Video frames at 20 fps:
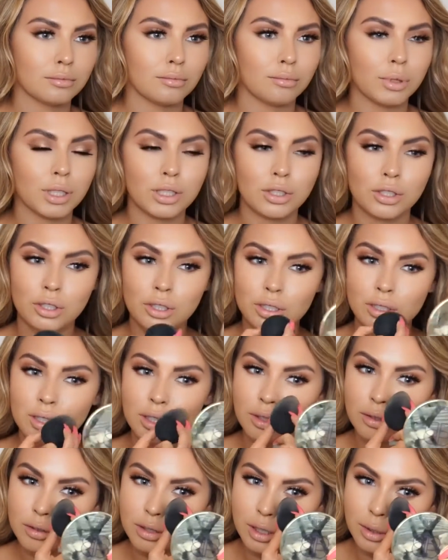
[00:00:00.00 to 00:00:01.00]
Be sure
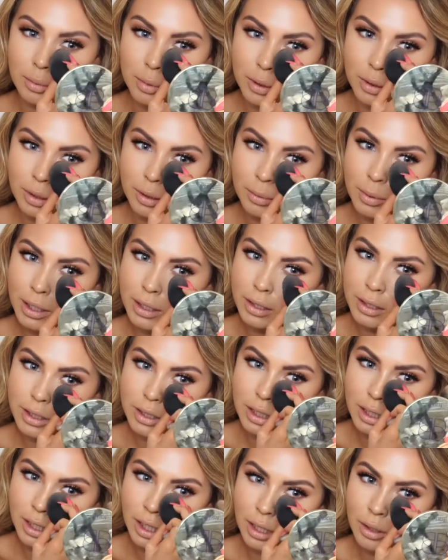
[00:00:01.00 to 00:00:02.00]
to use your beauty
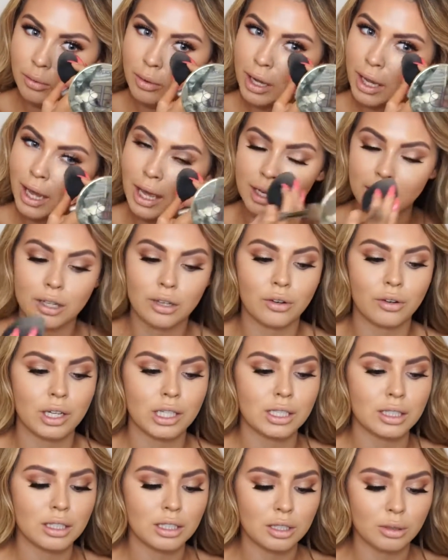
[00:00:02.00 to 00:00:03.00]
blender to get away any
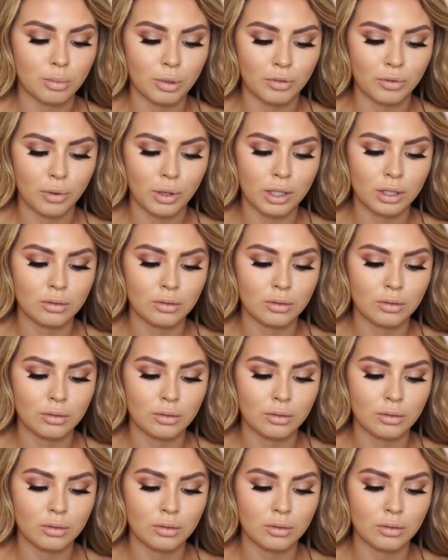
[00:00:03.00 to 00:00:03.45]
creases before